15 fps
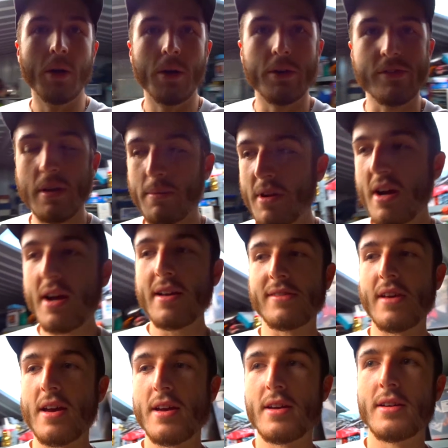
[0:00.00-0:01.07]
What's up, guys?
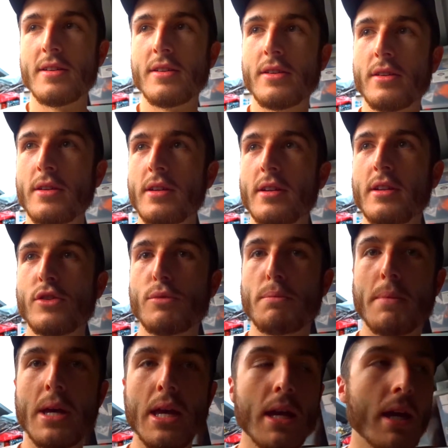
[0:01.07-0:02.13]
It's
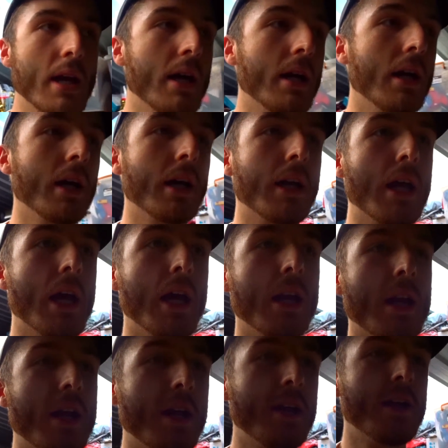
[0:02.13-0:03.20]
me
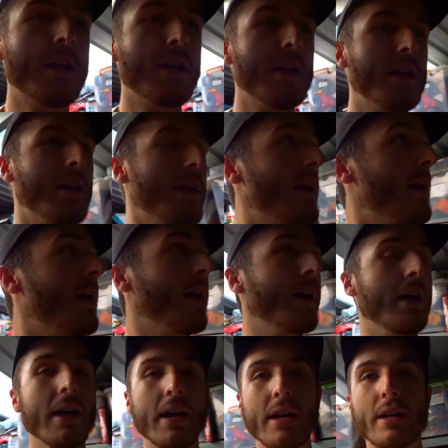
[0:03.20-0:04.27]
again,
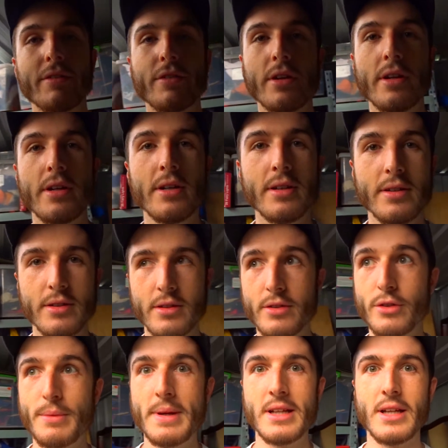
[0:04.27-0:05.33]
and I've got to
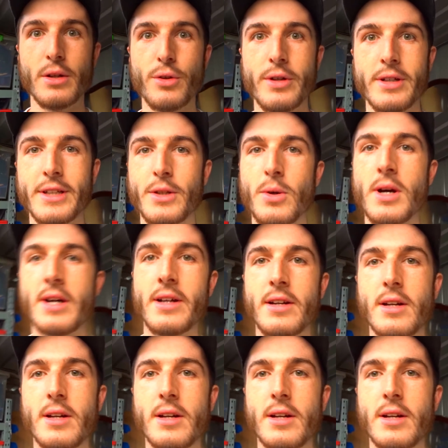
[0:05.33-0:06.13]
remain like really quiet.